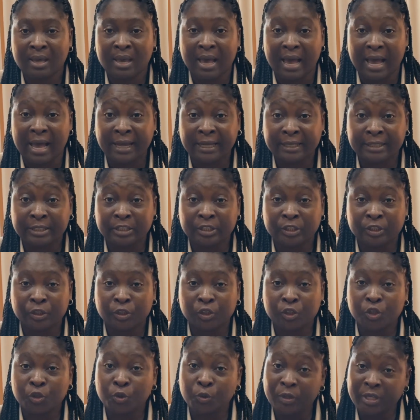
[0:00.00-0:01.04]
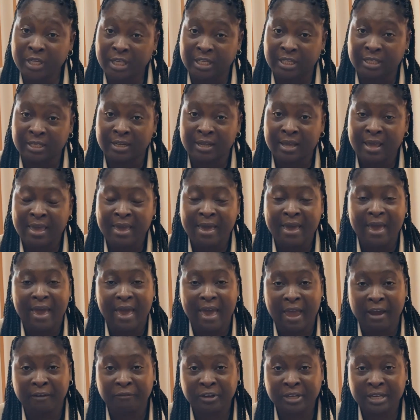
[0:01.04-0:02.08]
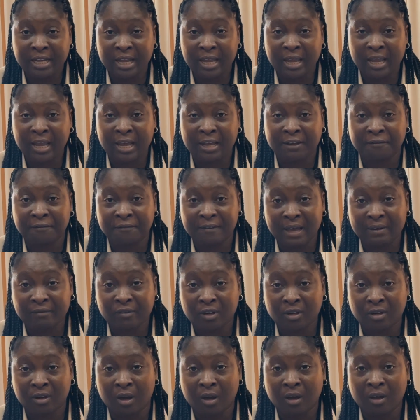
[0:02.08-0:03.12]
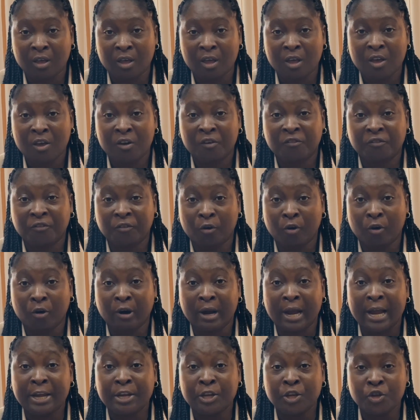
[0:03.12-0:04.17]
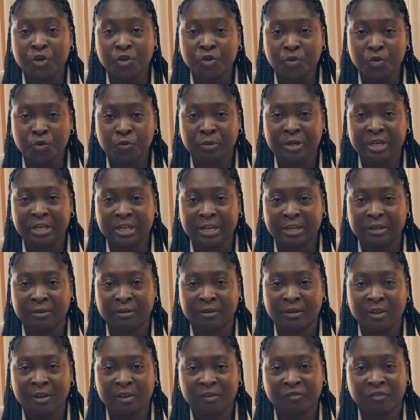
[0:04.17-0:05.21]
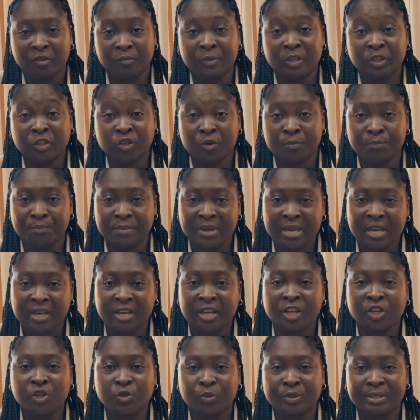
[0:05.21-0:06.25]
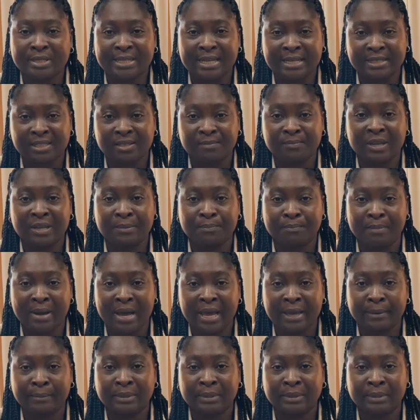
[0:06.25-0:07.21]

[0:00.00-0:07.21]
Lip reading: And tune in every day at 5 o'clock for a new reading from the Jamaican New Testament Bible.